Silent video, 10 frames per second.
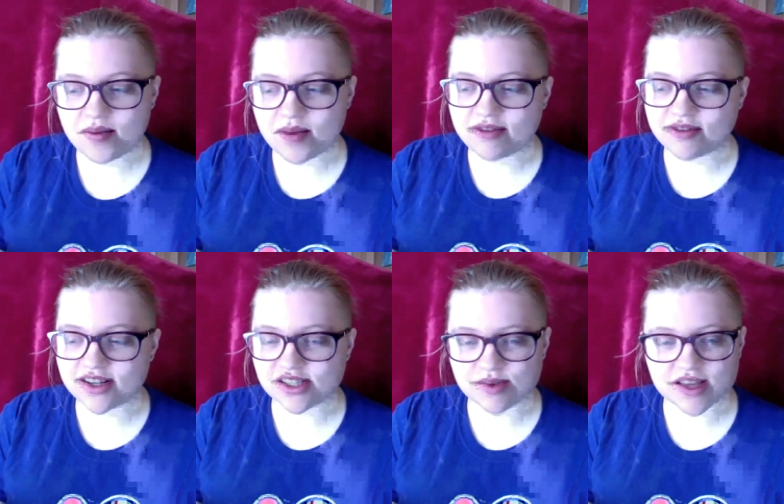My
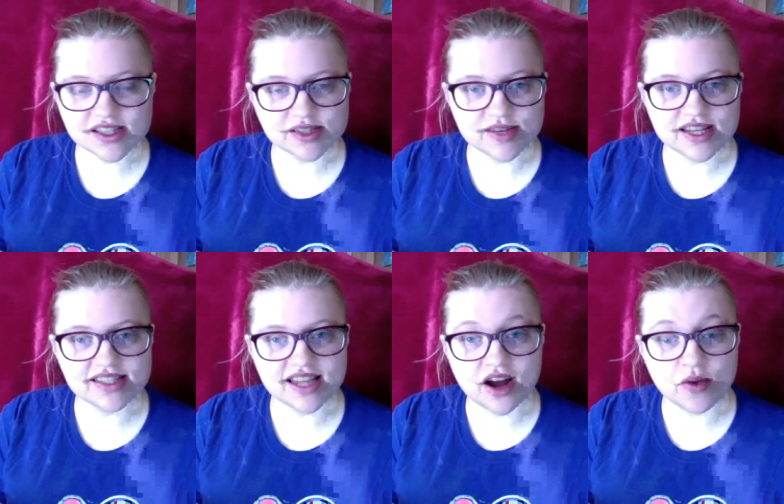friend just messaged me. He
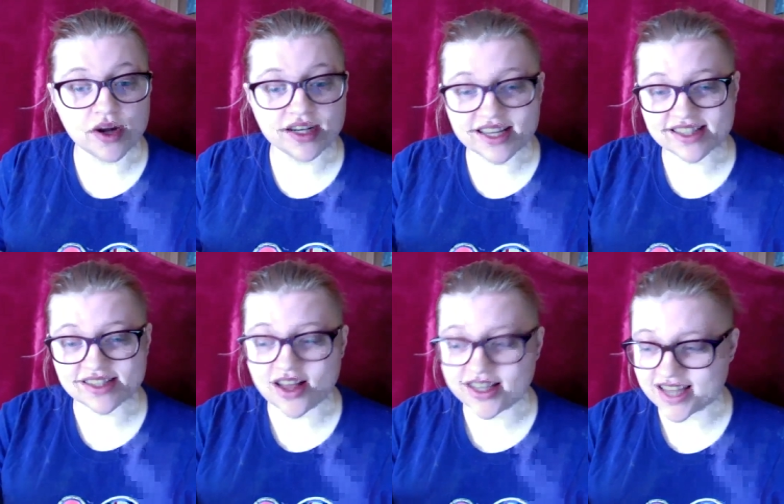said, "One kiss
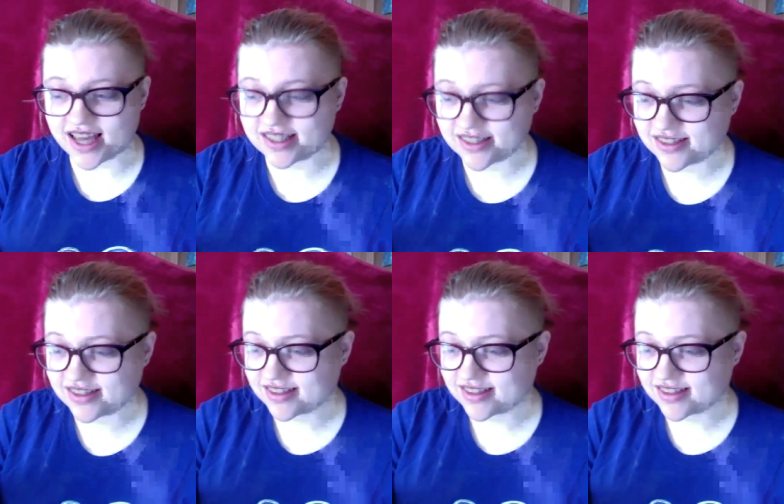is all it takes."